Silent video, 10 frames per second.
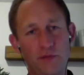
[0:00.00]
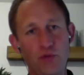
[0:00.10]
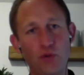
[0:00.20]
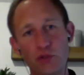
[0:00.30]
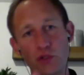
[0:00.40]

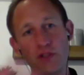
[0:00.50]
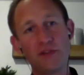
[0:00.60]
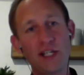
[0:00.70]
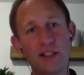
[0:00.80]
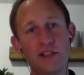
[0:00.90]
choice of
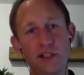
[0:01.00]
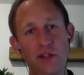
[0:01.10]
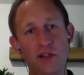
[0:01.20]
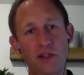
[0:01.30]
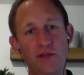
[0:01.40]
sectors that
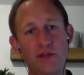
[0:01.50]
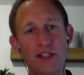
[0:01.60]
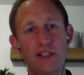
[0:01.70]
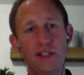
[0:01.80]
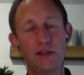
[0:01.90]
you can
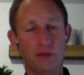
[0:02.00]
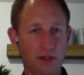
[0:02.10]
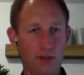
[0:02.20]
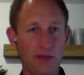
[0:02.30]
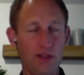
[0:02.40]
invest in.
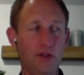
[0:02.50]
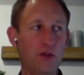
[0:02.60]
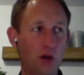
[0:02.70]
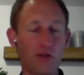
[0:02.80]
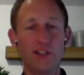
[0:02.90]
I mean,
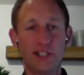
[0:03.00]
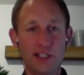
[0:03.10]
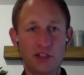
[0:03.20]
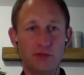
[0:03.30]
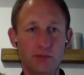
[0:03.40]
not
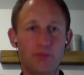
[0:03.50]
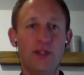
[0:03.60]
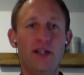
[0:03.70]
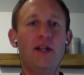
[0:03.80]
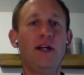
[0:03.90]
residential,
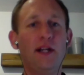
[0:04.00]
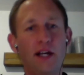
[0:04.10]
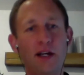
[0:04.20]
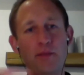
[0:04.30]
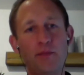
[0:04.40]
but
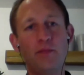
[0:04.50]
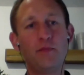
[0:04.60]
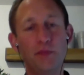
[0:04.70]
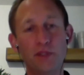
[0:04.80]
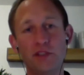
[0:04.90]

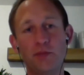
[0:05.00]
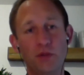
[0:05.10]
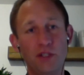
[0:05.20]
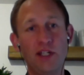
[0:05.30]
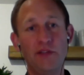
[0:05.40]

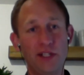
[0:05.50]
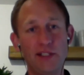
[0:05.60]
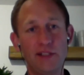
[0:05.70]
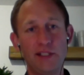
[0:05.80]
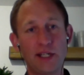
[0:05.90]
supported living
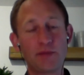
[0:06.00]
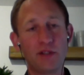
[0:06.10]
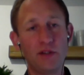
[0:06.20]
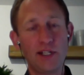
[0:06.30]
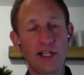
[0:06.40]
is
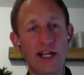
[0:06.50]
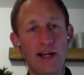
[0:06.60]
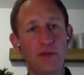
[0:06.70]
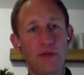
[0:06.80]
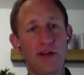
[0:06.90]
absolutely an
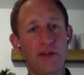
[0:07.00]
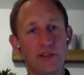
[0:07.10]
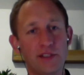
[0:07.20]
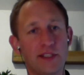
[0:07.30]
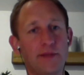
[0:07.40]
allowable area,
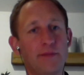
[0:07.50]
isn't it?